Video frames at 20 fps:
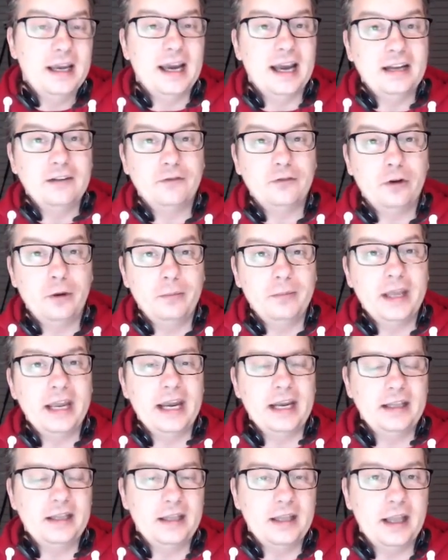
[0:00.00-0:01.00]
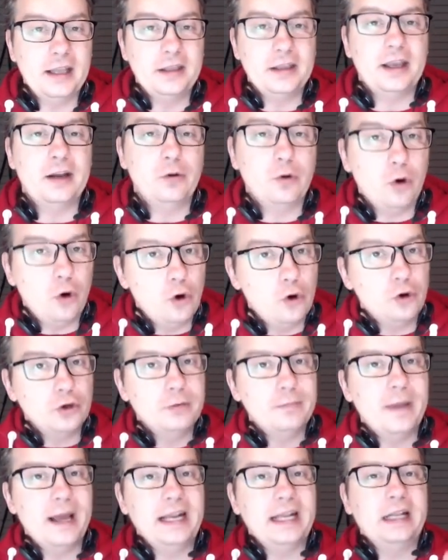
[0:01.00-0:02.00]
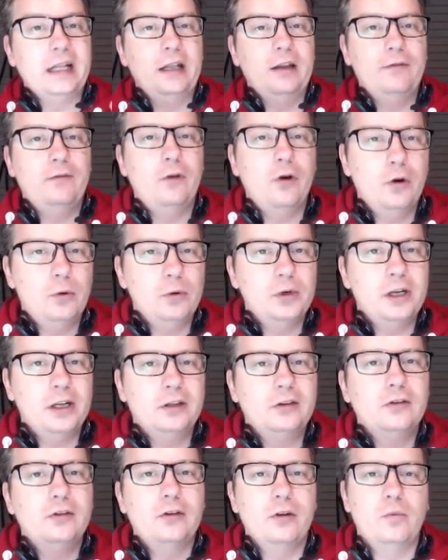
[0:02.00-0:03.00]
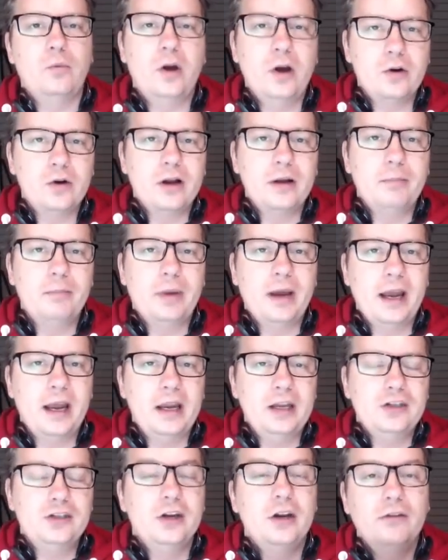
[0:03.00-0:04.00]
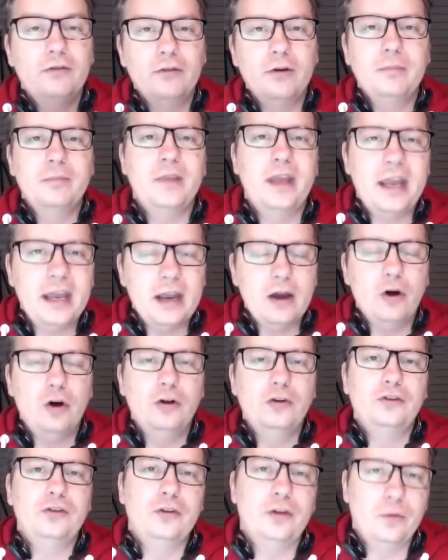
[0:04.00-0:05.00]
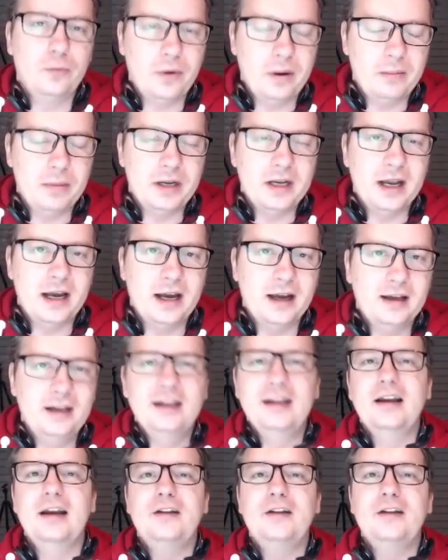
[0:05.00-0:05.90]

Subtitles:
and from there they're automatically forwarded to the welcome page, from there onto the webinar,